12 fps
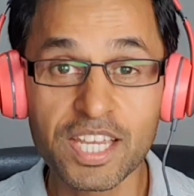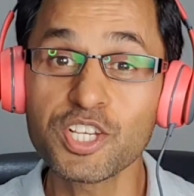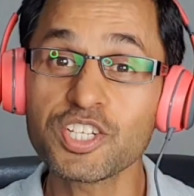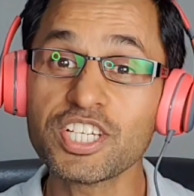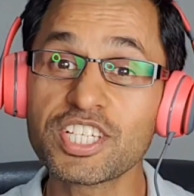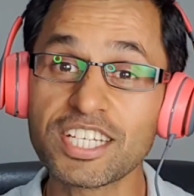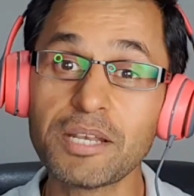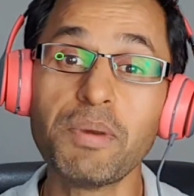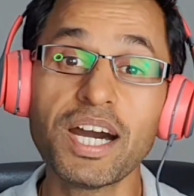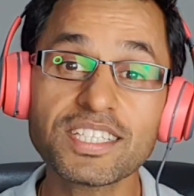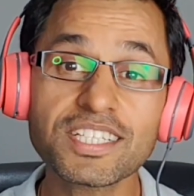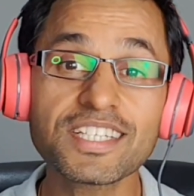She's done
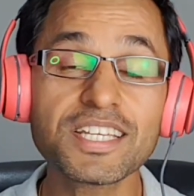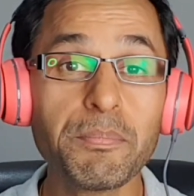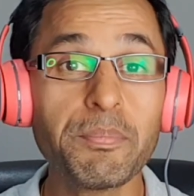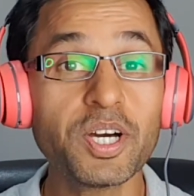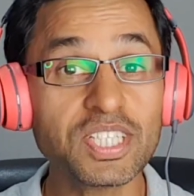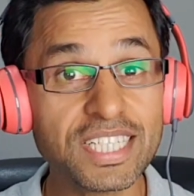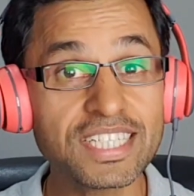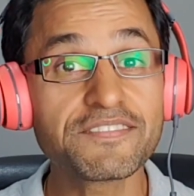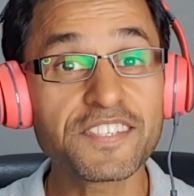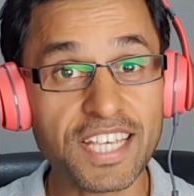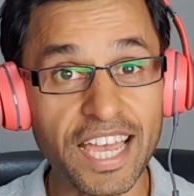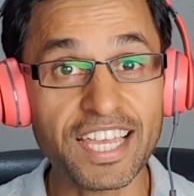masters in positive
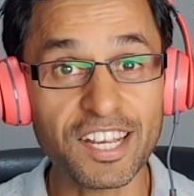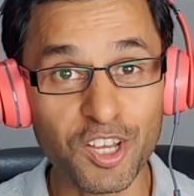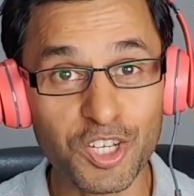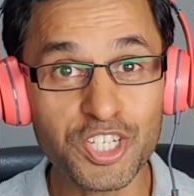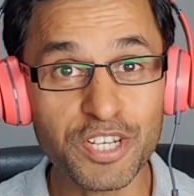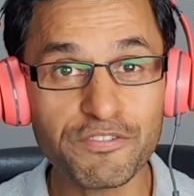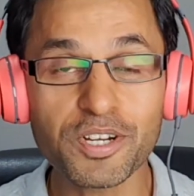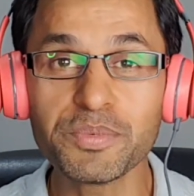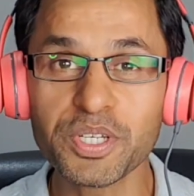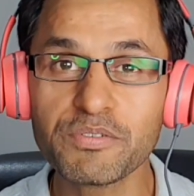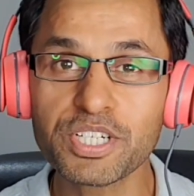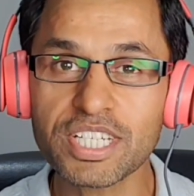psychology from
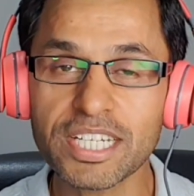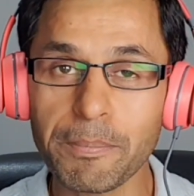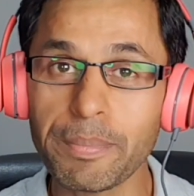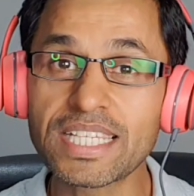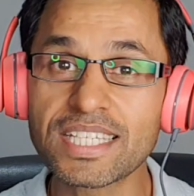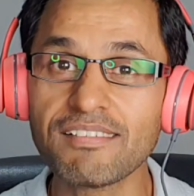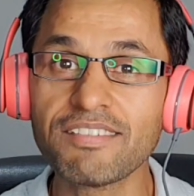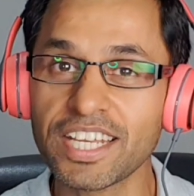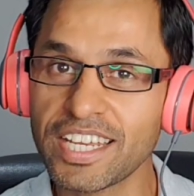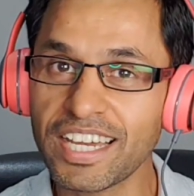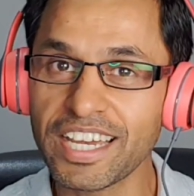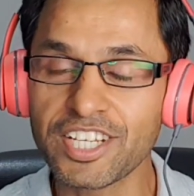University of
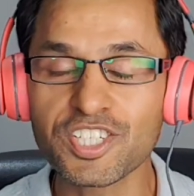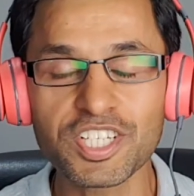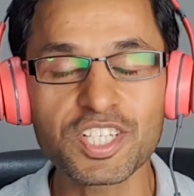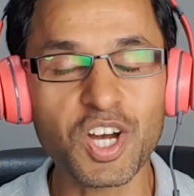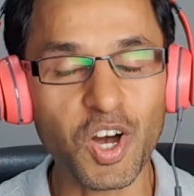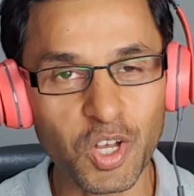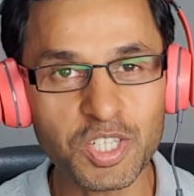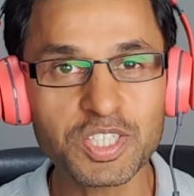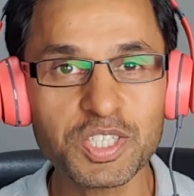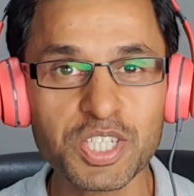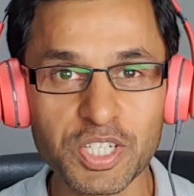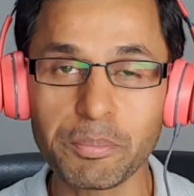Pennsylvania, and she's
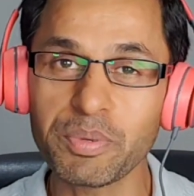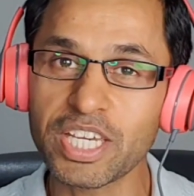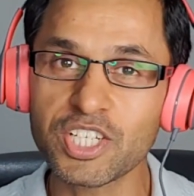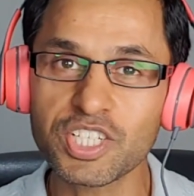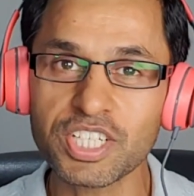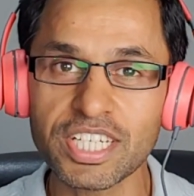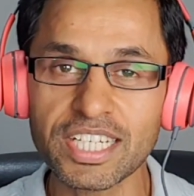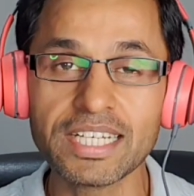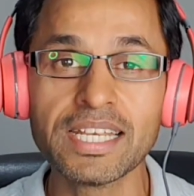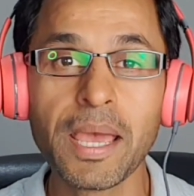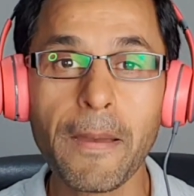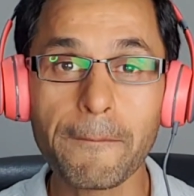also doing PhD
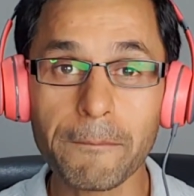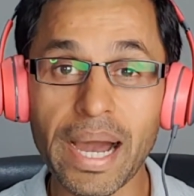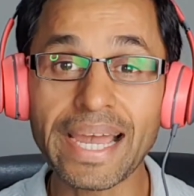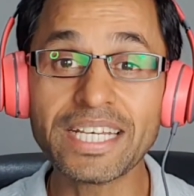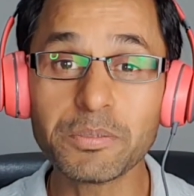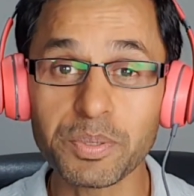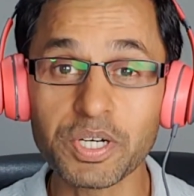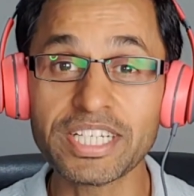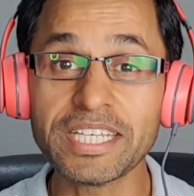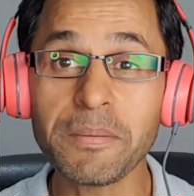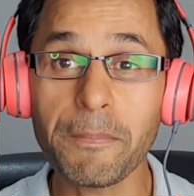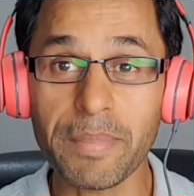in
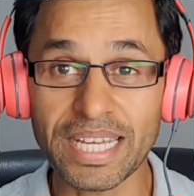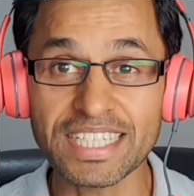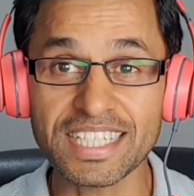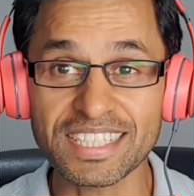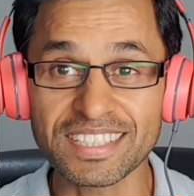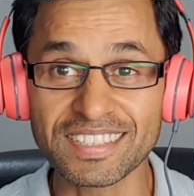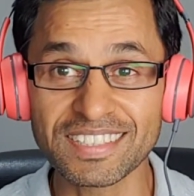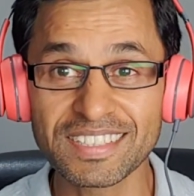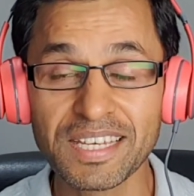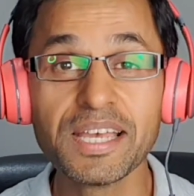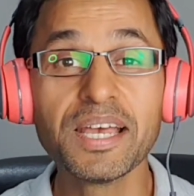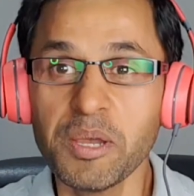mind-body medicine.
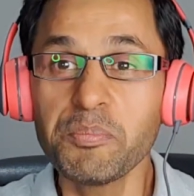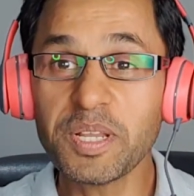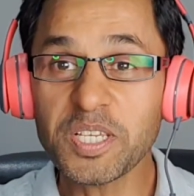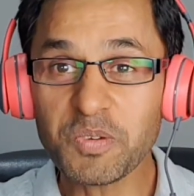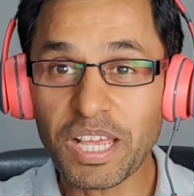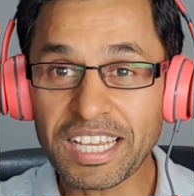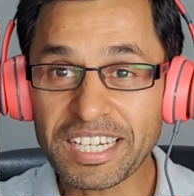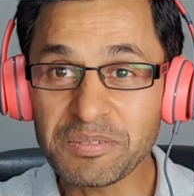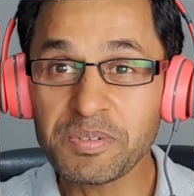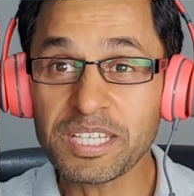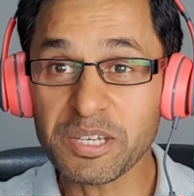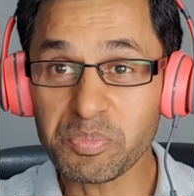Please welcome
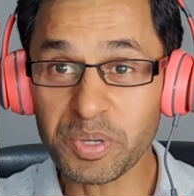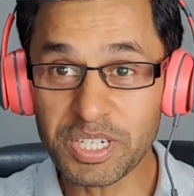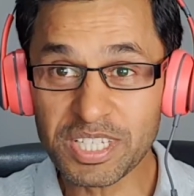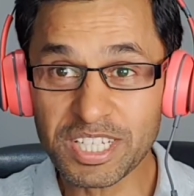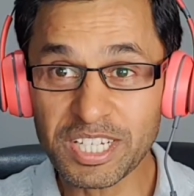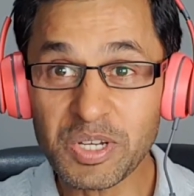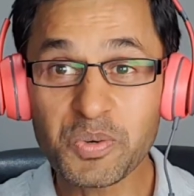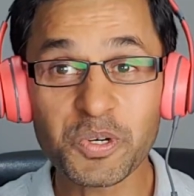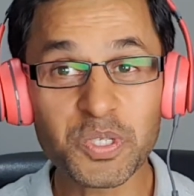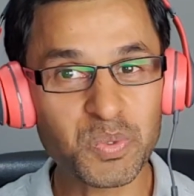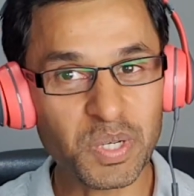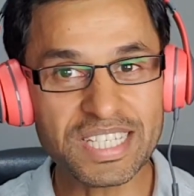the person who
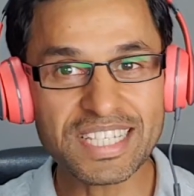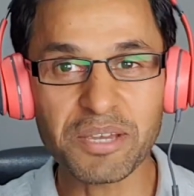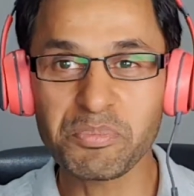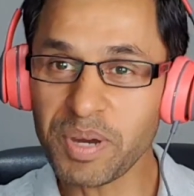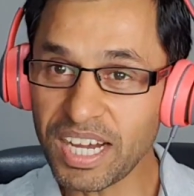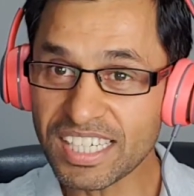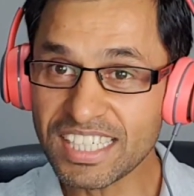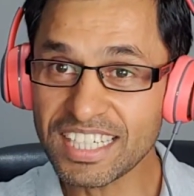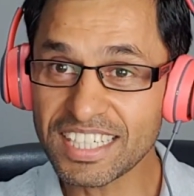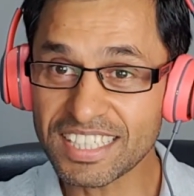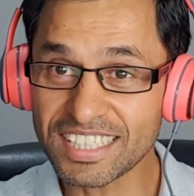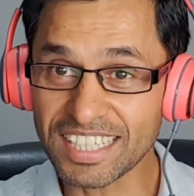was once a party
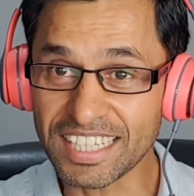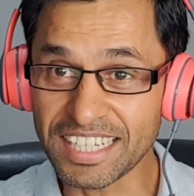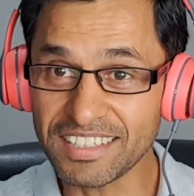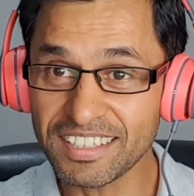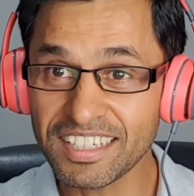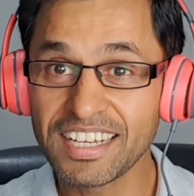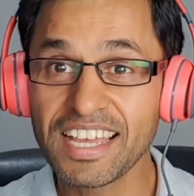entertainer,